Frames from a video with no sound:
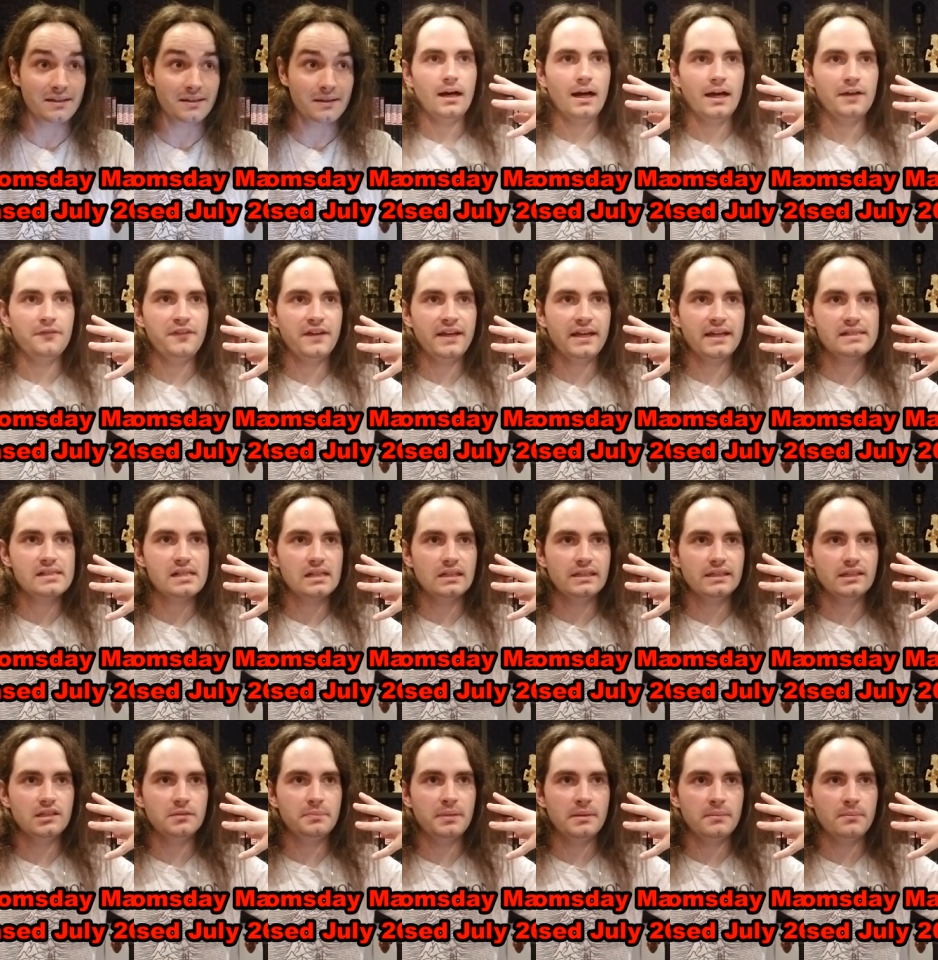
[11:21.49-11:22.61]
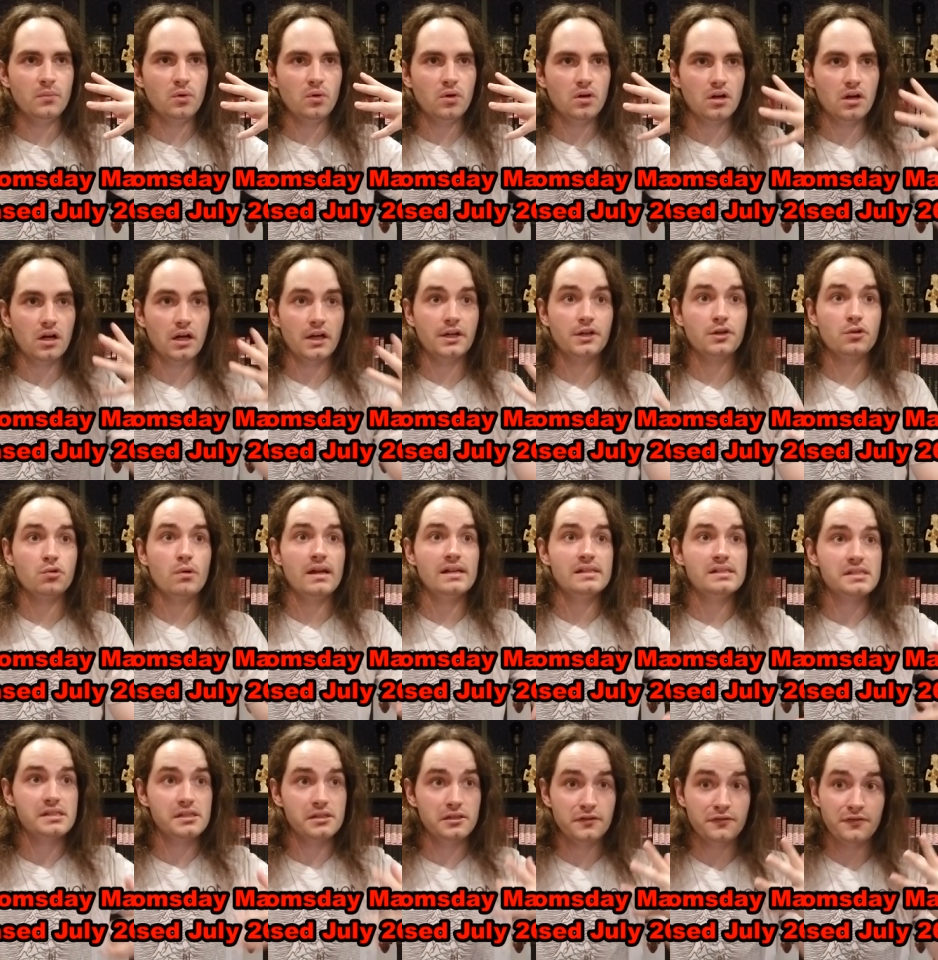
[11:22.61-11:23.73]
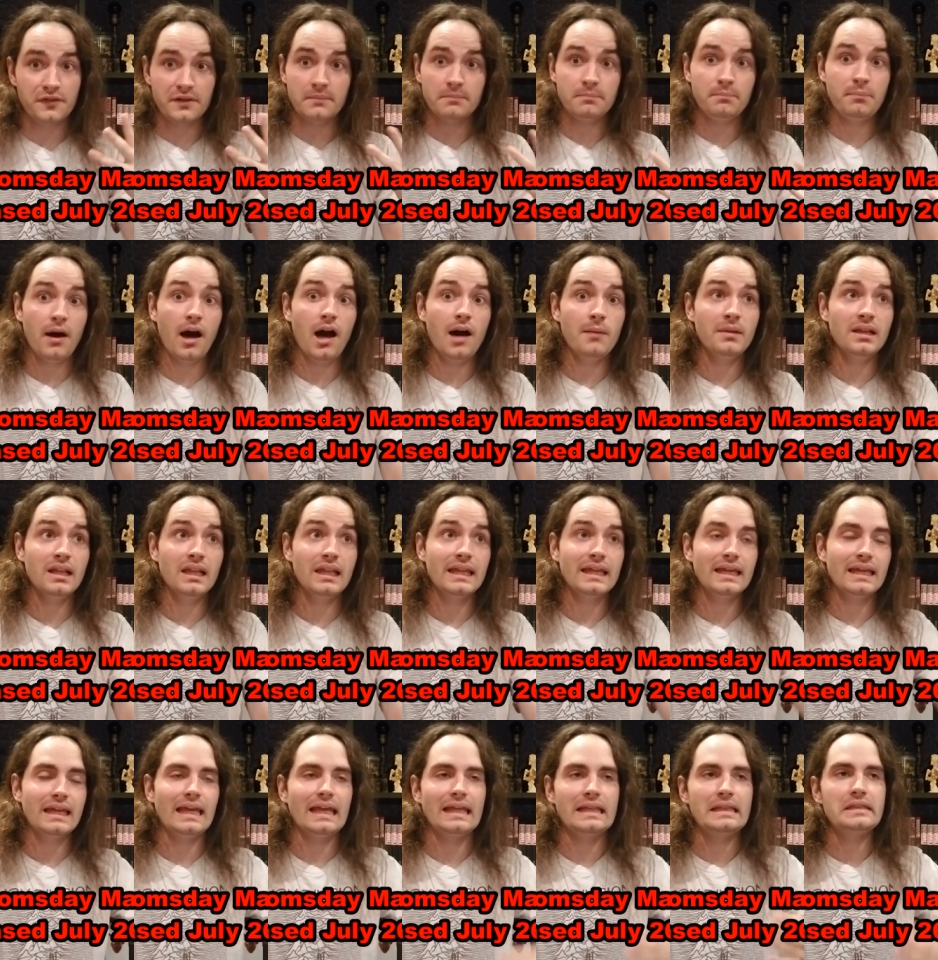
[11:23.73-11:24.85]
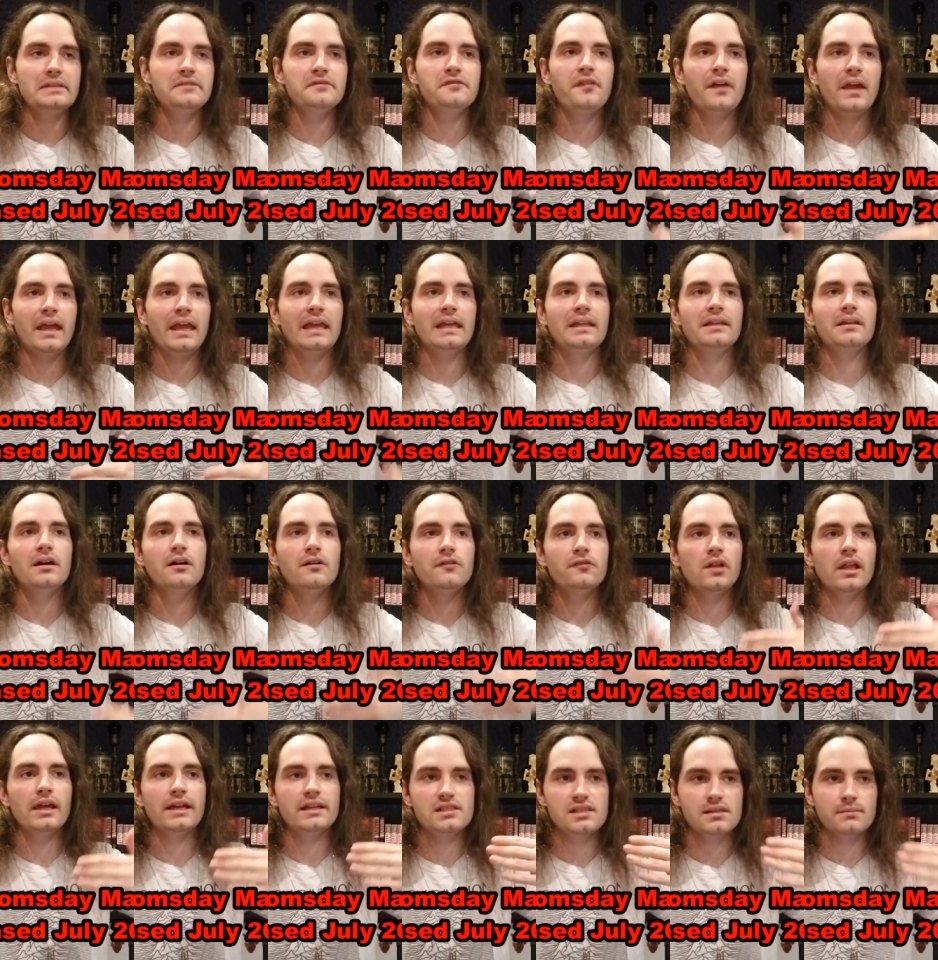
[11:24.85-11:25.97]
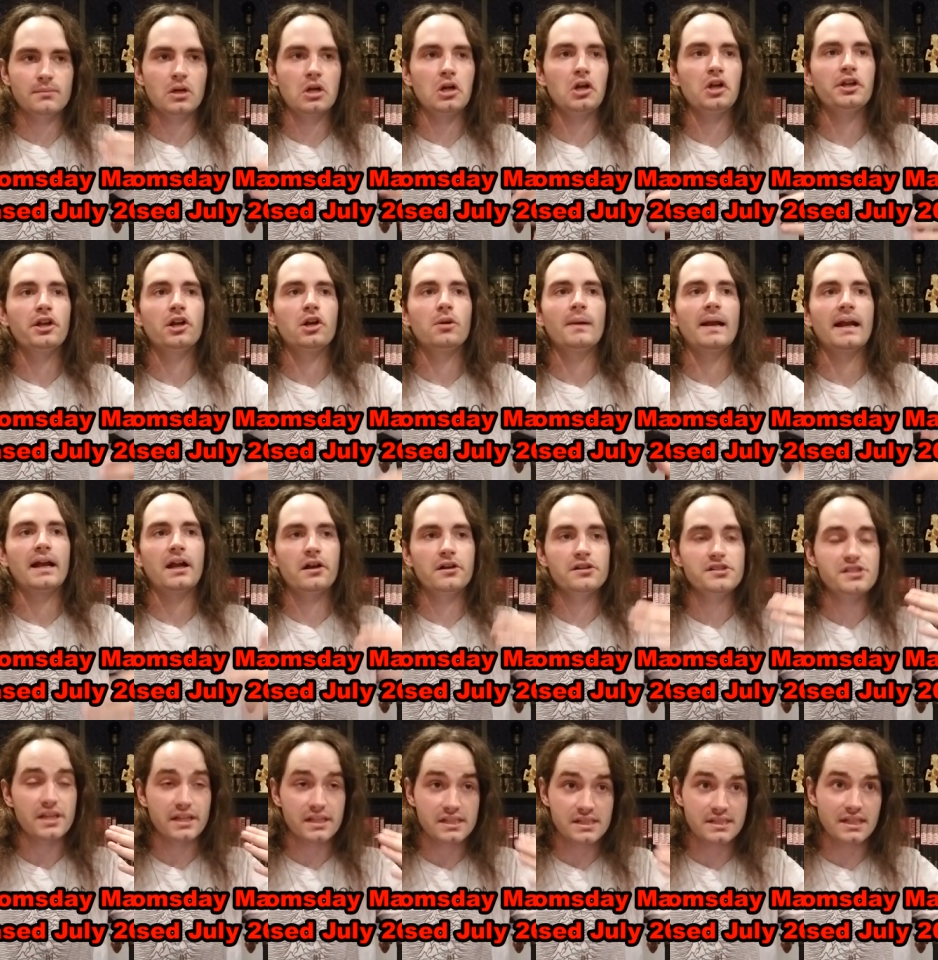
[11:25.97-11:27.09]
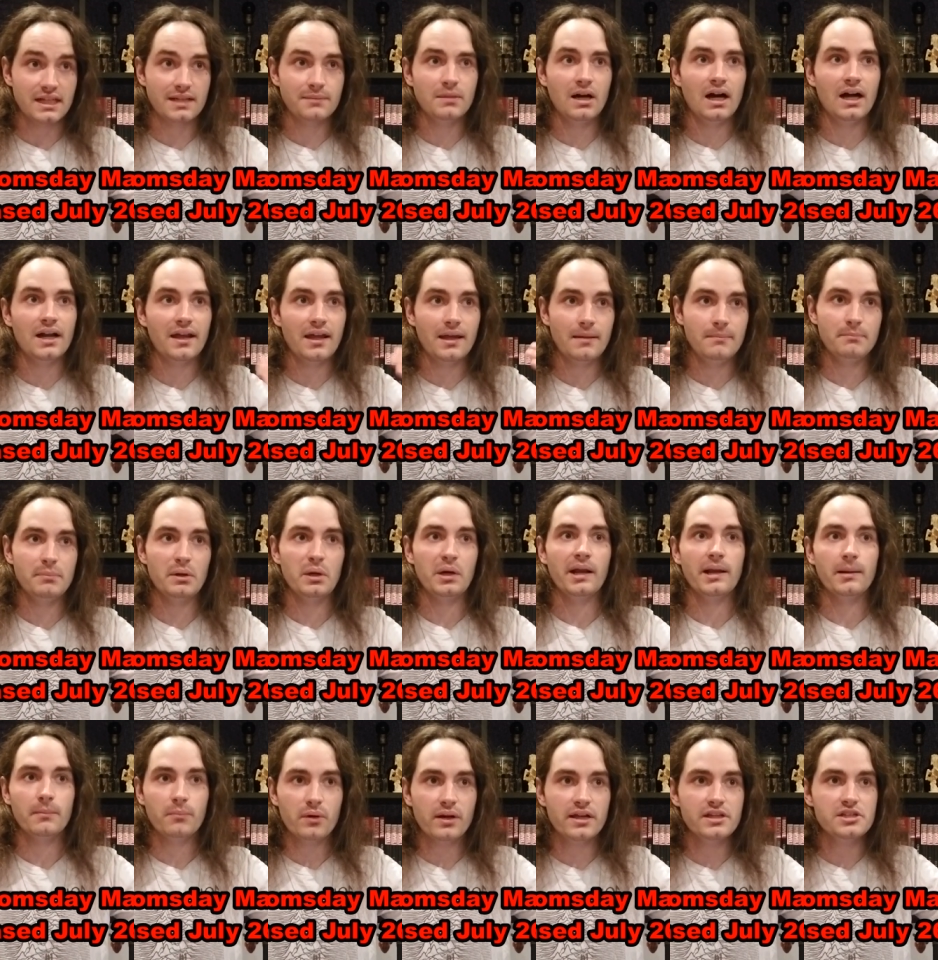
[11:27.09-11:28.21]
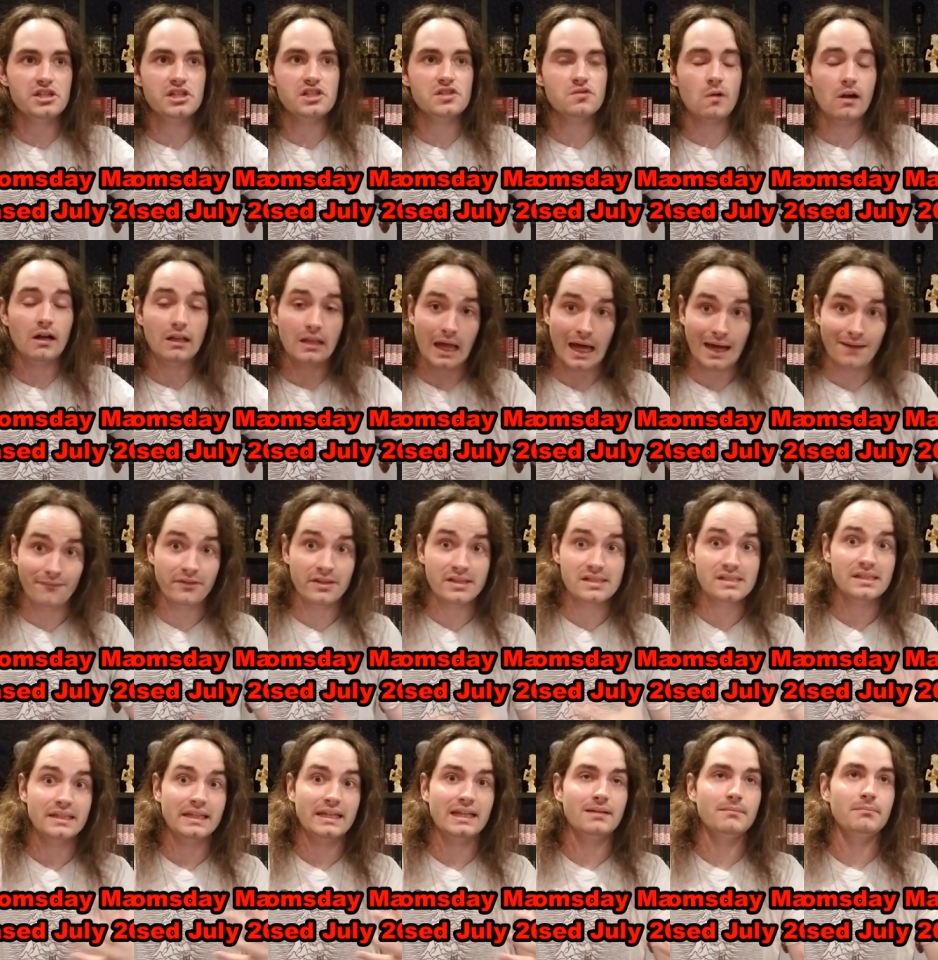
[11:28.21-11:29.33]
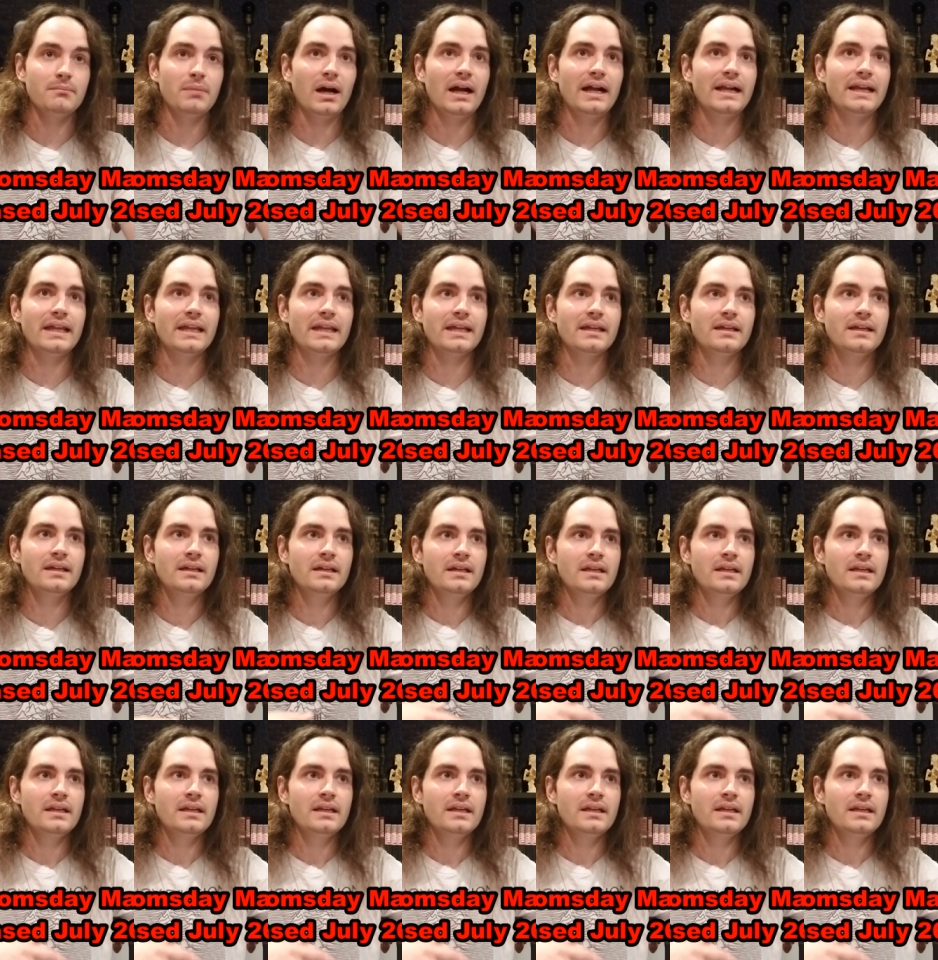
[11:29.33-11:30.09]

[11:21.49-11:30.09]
I think it's a little bit more aggressive and pummeling in the vein of, like, some earlier records like Stigmata and Burning Bridges, while obviously combining